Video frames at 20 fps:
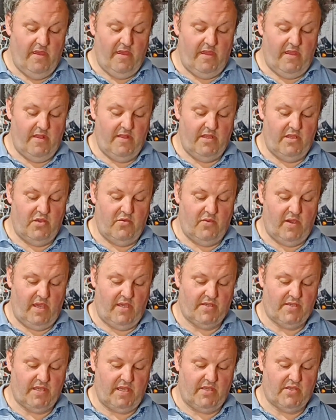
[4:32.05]
In the
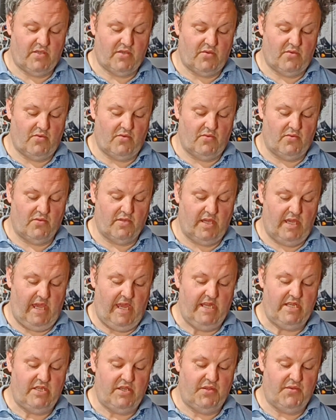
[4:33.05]
US they sold
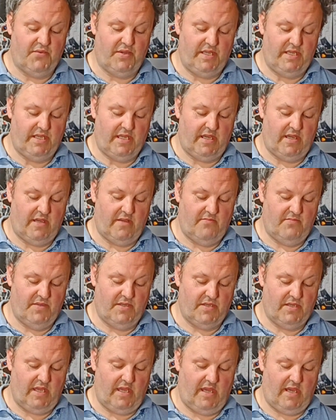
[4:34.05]
83
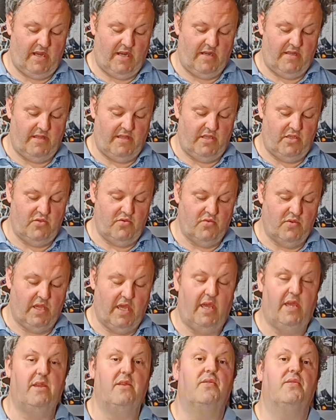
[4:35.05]
times, and in the
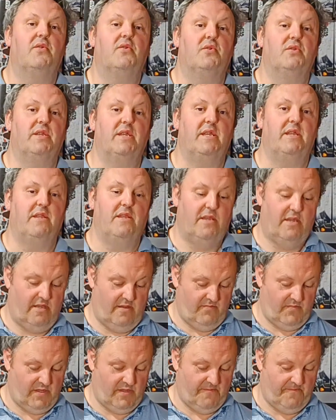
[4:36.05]
UK 13
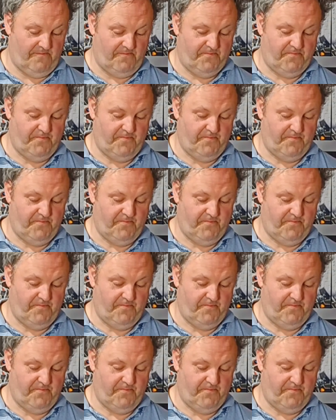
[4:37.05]
times.